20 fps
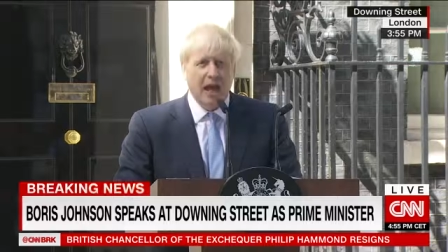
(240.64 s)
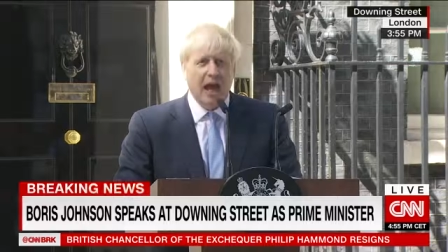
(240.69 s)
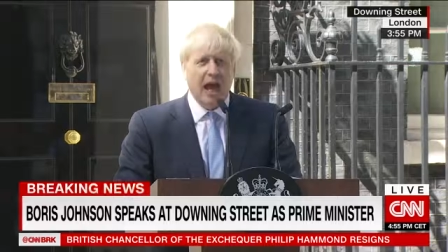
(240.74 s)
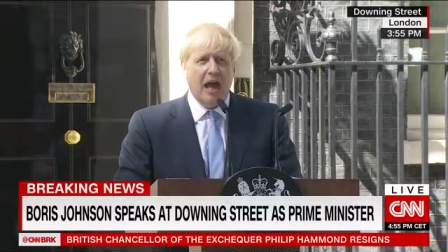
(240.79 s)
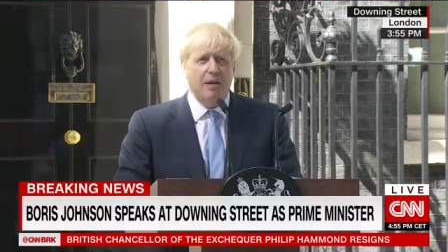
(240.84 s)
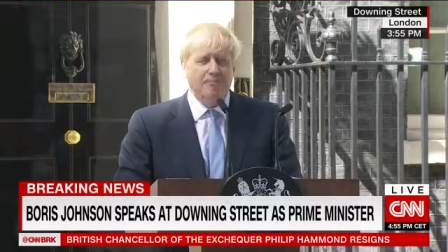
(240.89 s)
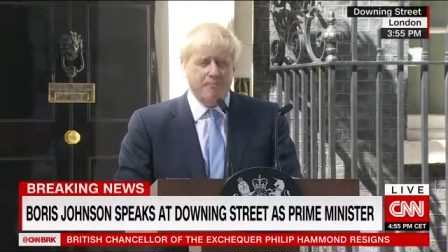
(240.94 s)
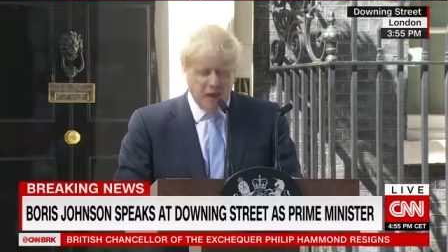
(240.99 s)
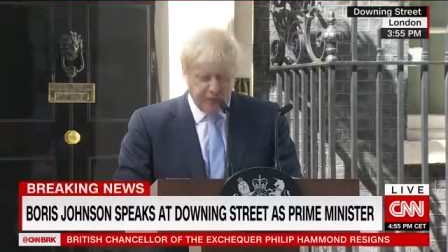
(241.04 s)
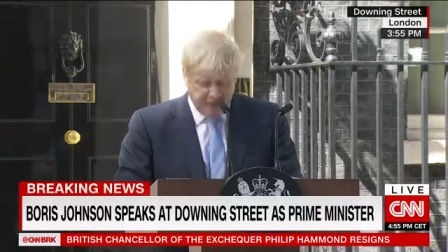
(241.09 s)

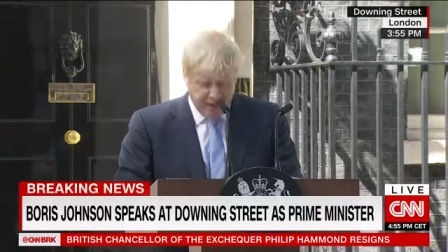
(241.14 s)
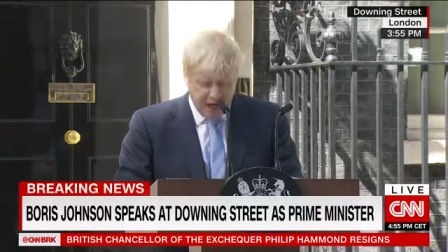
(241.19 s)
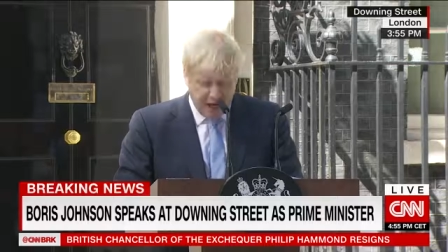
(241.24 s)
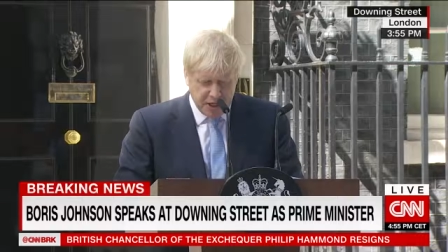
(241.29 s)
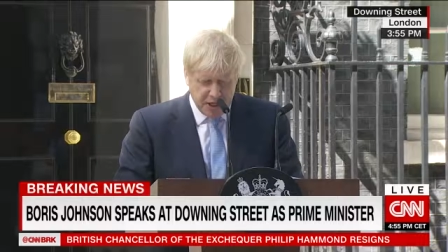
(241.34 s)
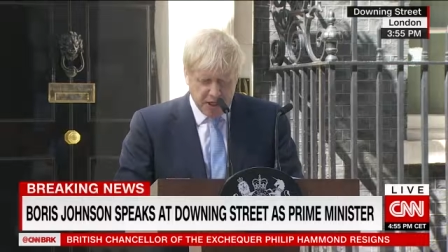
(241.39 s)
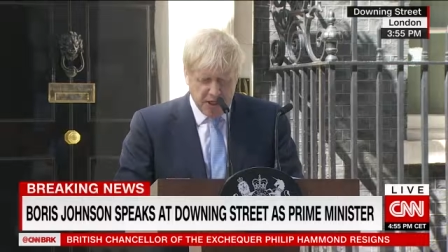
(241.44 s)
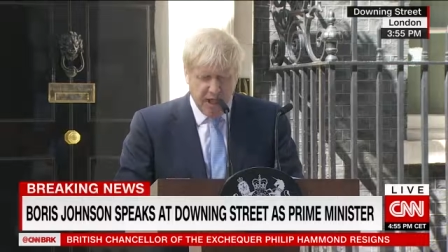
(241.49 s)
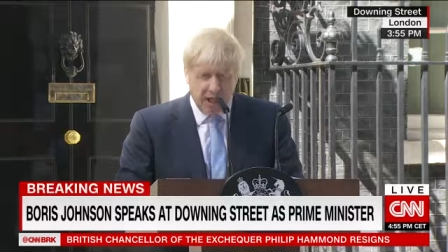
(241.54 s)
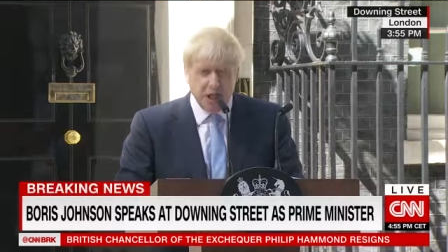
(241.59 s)
and better
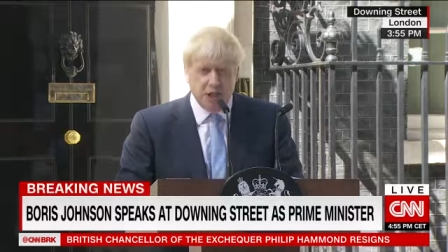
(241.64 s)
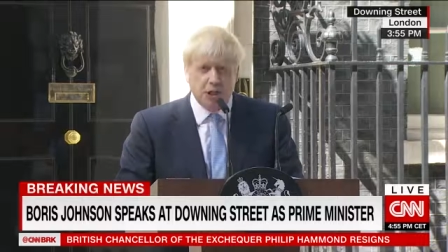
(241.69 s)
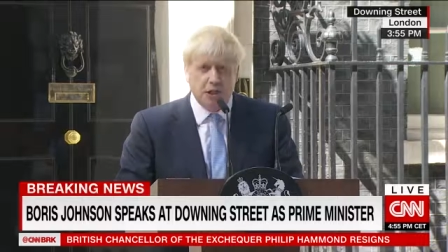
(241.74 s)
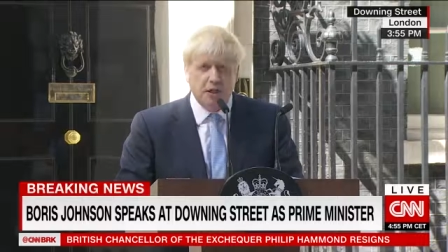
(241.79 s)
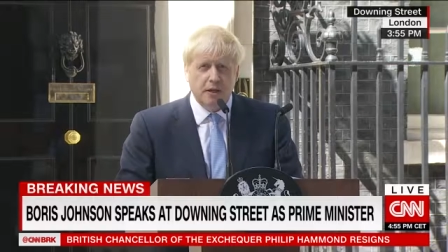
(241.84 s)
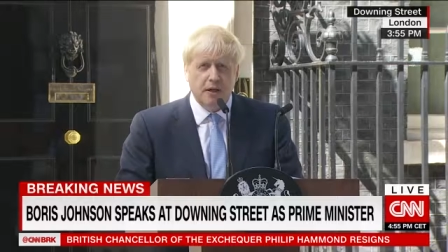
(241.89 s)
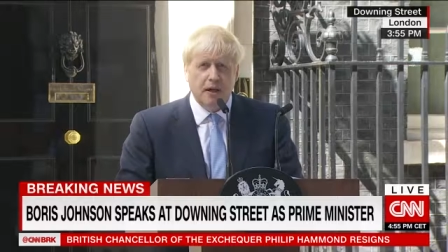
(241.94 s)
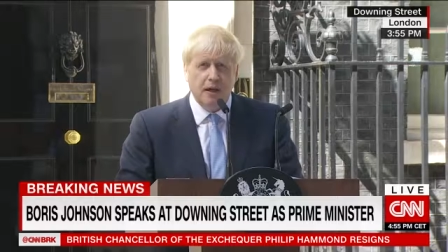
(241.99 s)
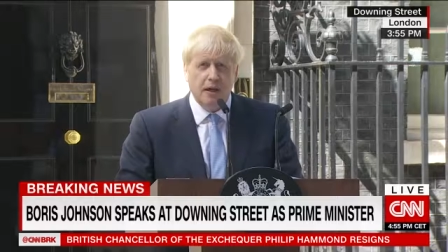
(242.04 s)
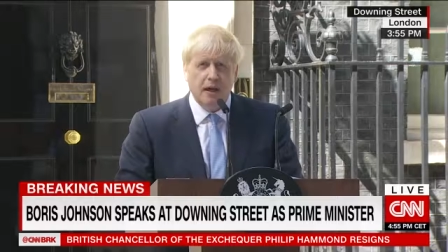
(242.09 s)

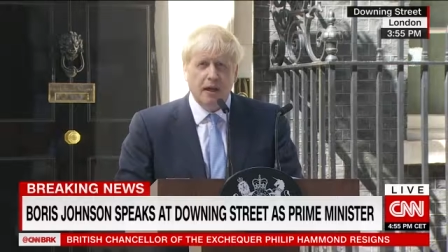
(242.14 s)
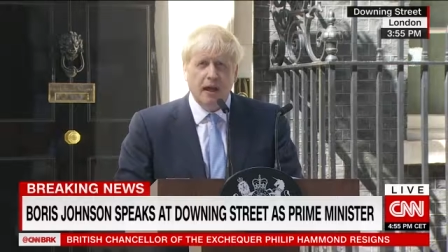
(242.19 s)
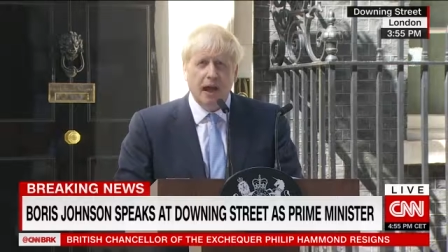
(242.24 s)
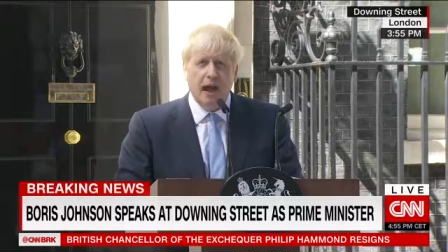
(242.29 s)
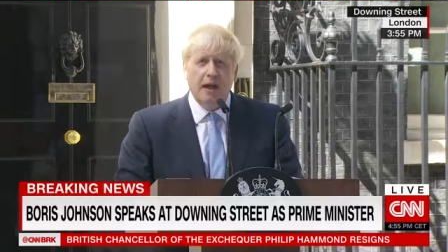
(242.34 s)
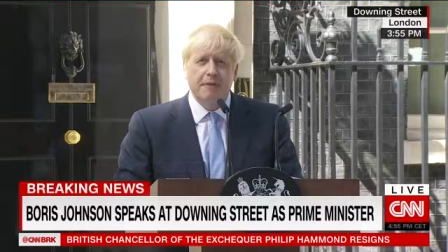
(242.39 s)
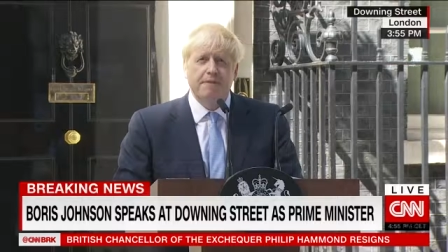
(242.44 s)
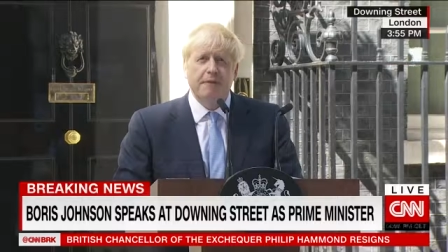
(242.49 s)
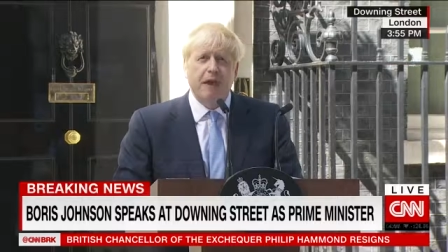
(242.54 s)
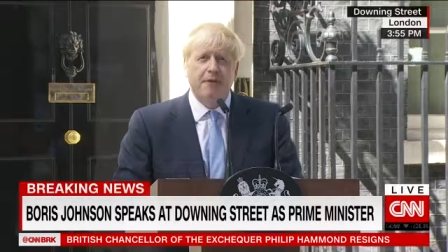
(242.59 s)
education
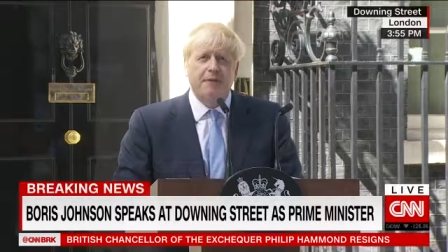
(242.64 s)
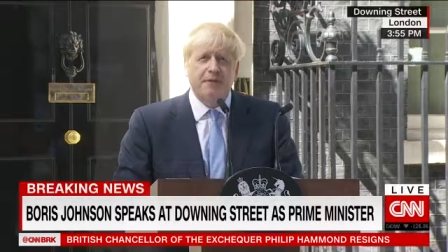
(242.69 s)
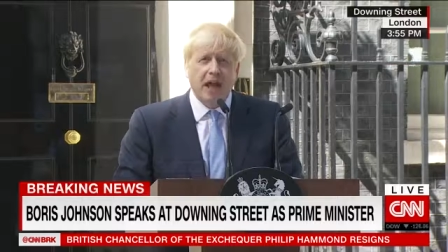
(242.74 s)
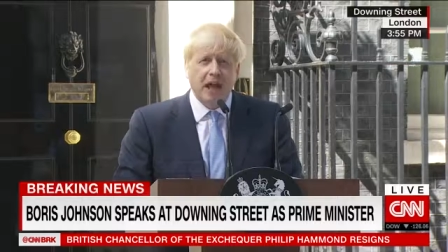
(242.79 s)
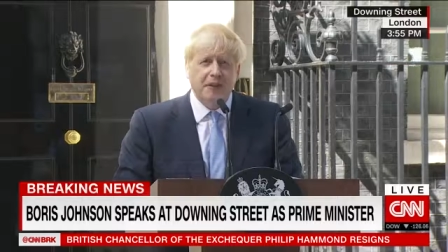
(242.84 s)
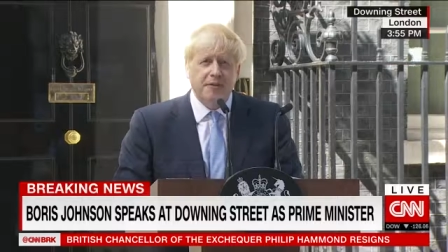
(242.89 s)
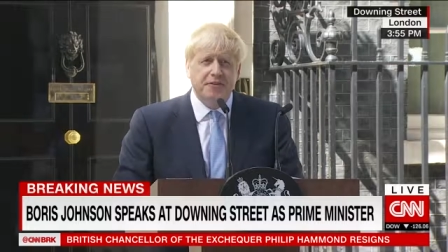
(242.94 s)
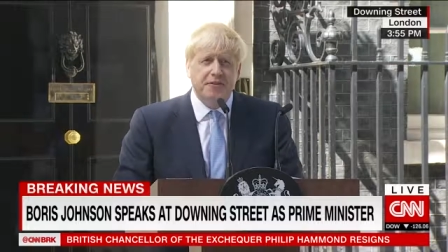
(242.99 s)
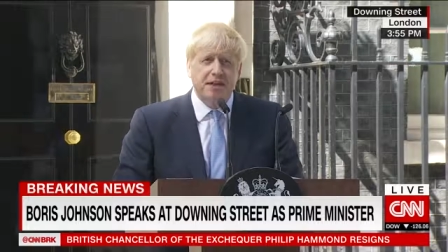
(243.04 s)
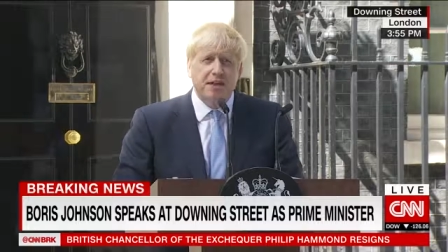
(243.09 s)
and
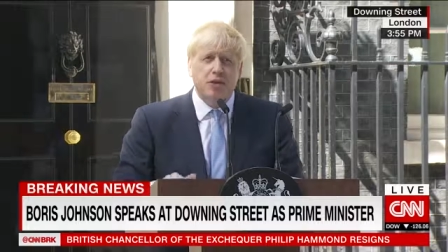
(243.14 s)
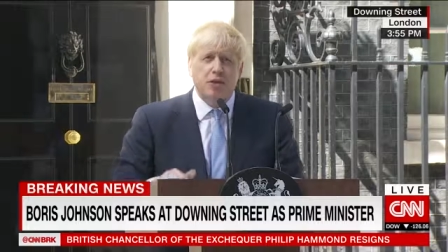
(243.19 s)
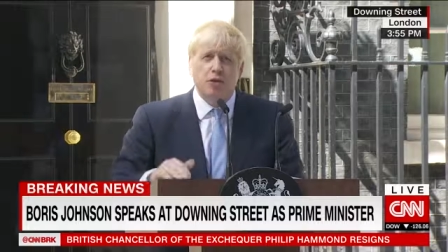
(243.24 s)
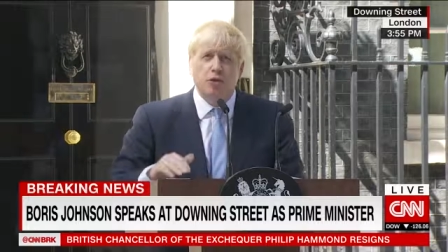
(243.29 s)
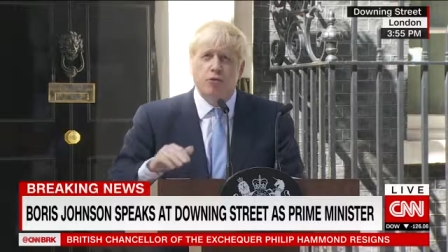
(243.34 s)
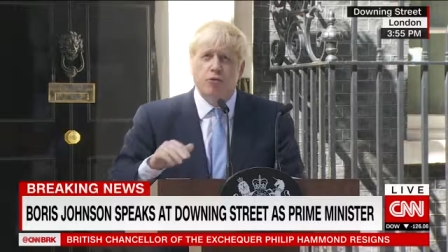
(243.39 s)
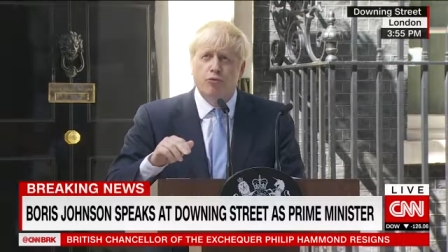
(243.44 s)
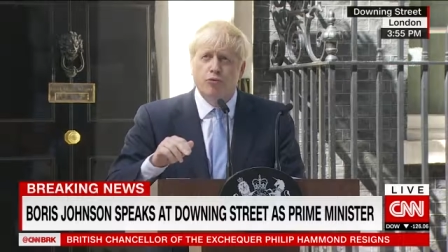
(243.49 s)
fantastic new